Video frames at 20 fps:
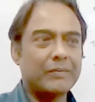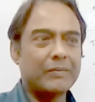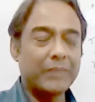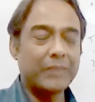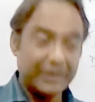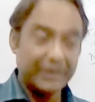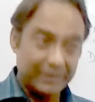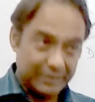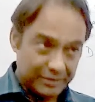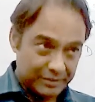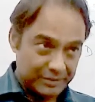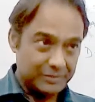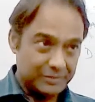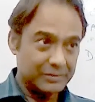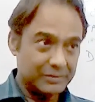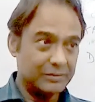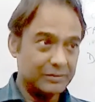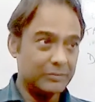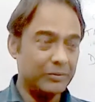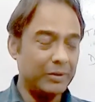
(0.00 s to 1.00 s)
But
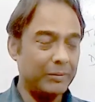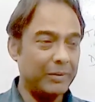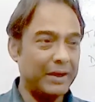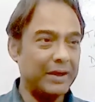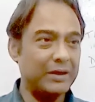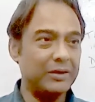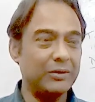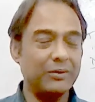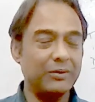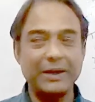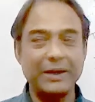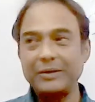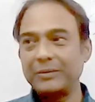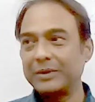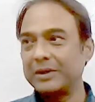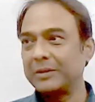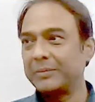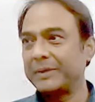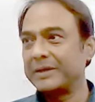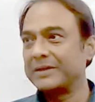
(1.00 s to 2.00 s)
we make you write
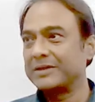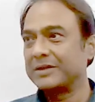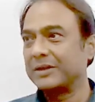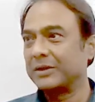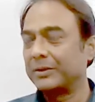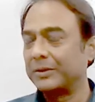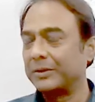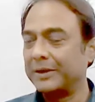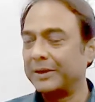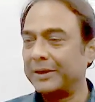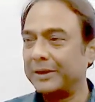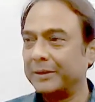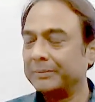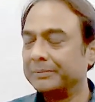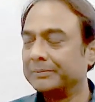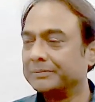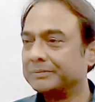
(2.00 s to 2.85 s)
with a pencil only.